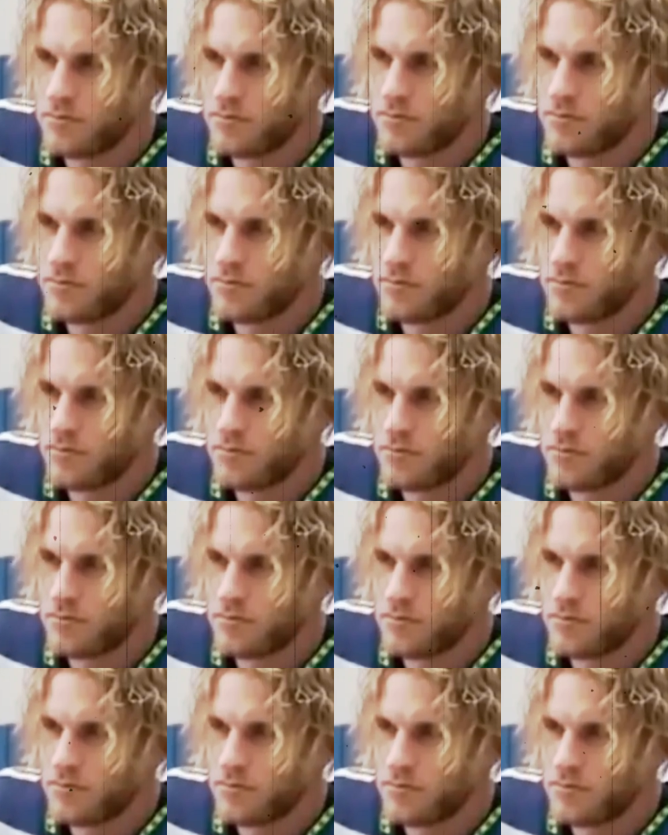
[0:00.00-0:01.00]
it's been a
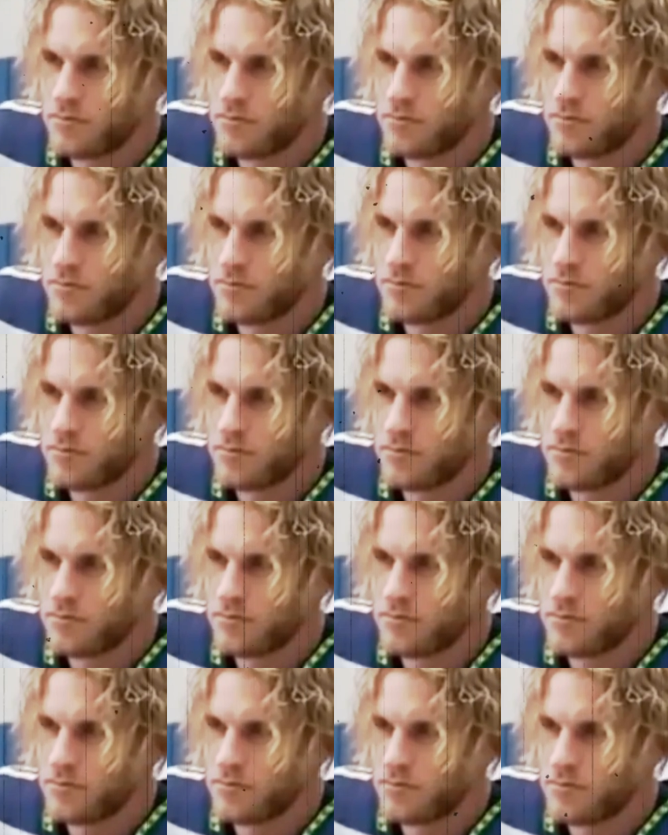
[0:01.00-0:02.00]
history of
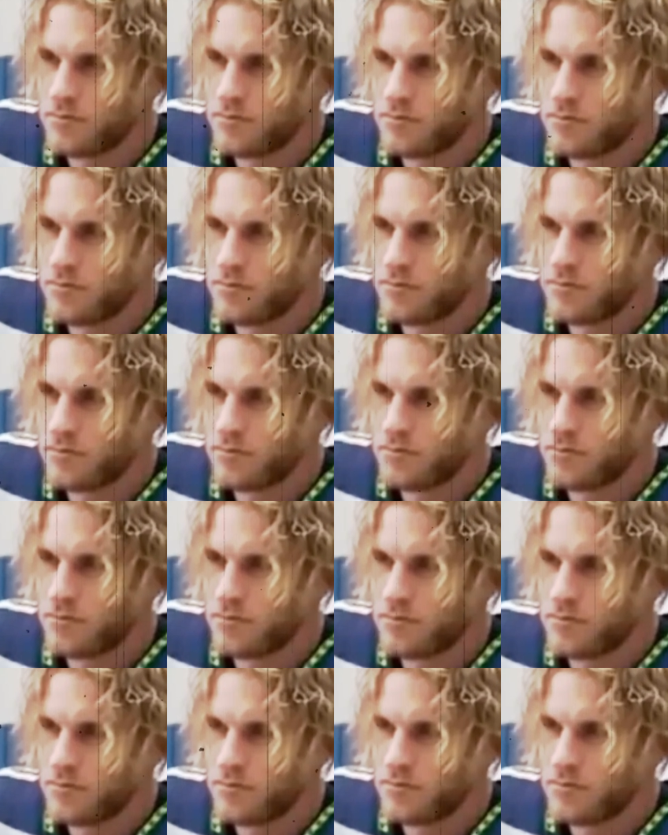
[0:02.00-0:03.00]
injuries, a lack of
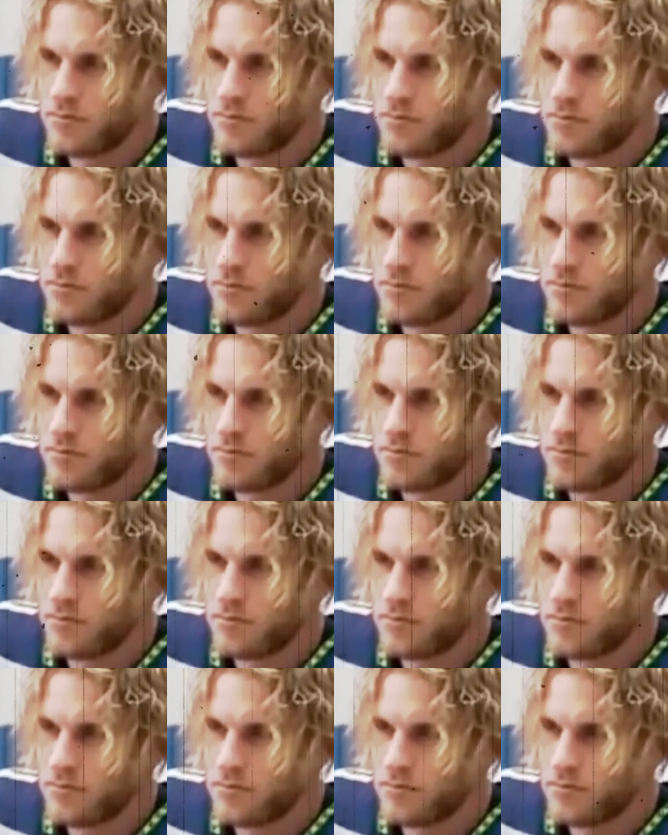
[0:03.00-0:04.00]
rhythm, and a
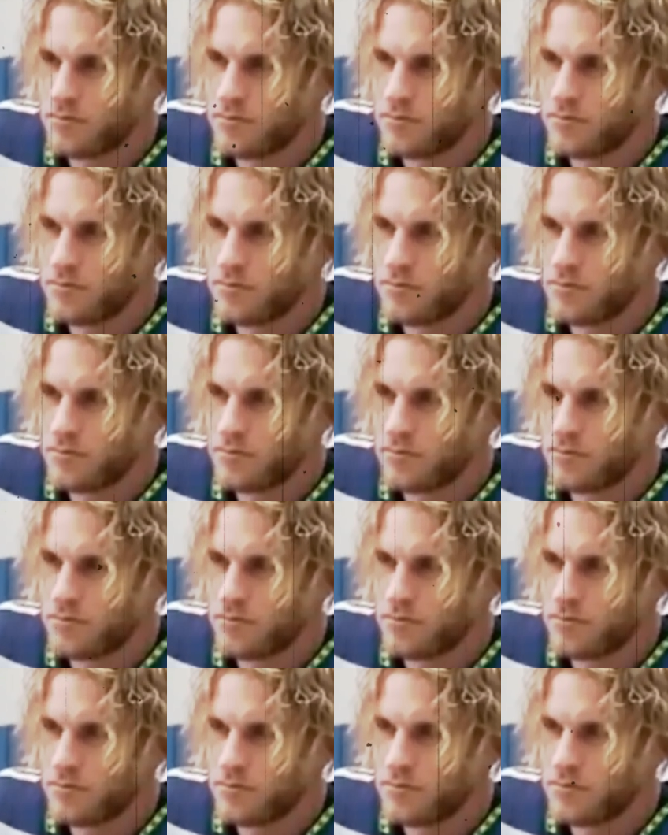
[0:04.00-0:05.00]
visible
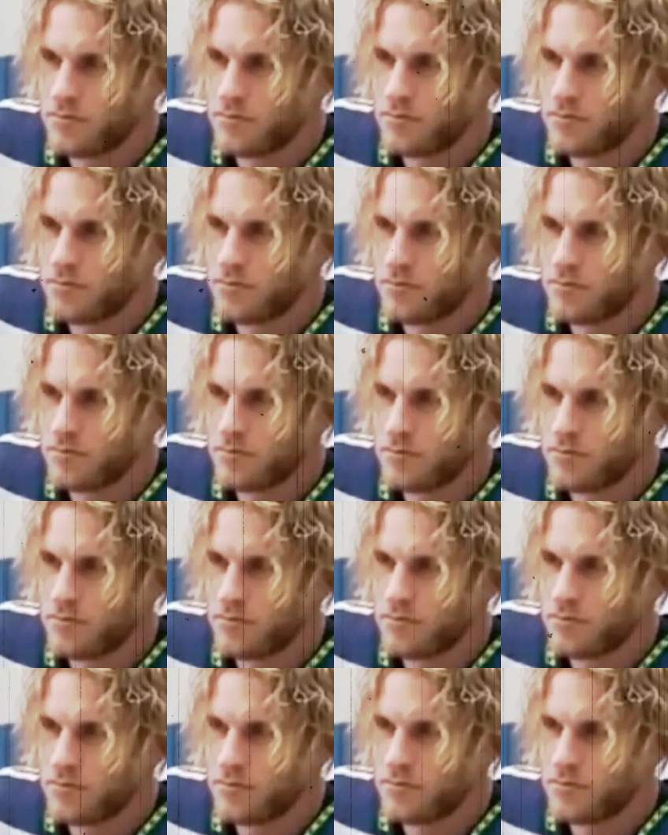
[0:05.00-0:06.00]
physical decline.
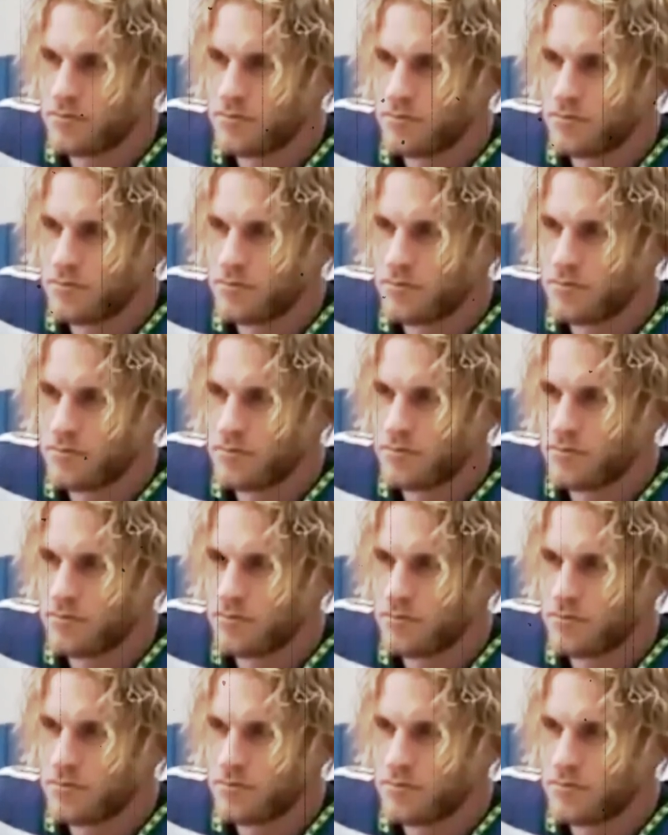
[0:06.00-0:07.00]
In
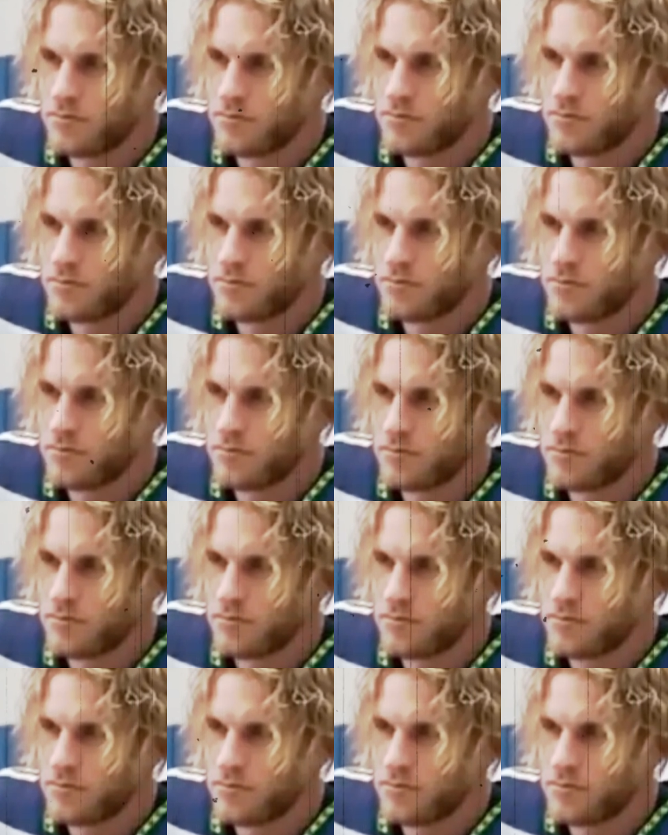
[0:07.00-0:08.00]
2024, even when he
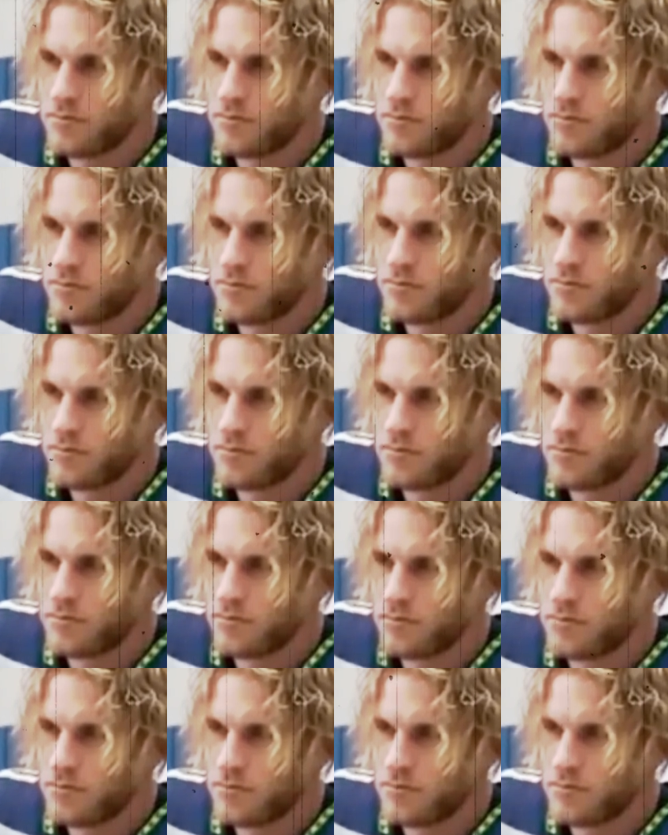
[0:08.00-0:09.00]
was on the field, he
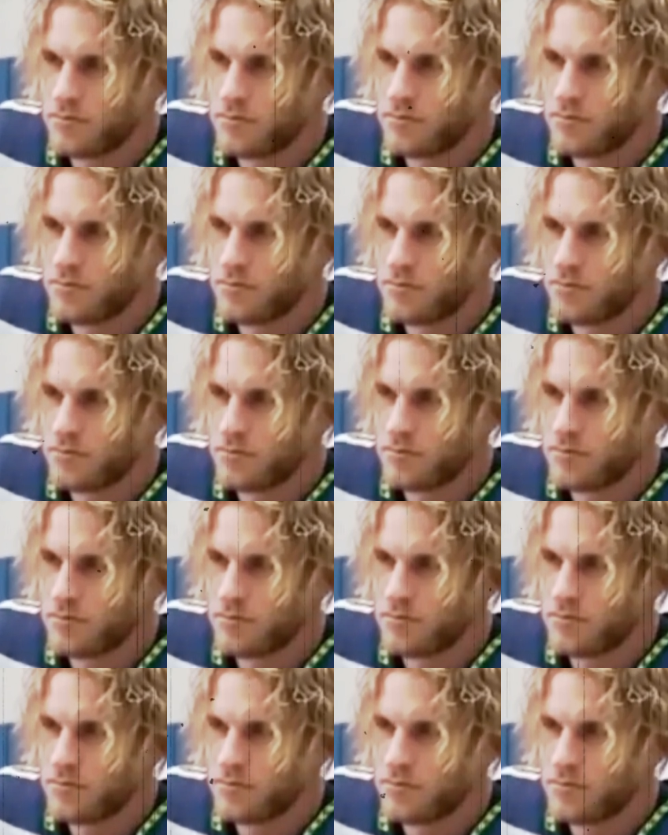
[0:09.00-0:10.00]
didn't scare
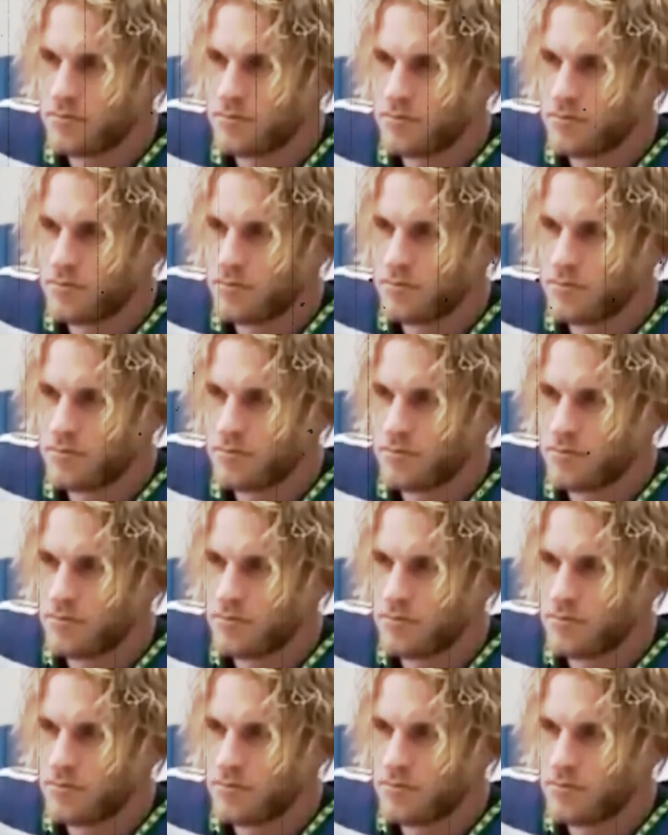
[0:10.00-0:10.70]
defenses like he used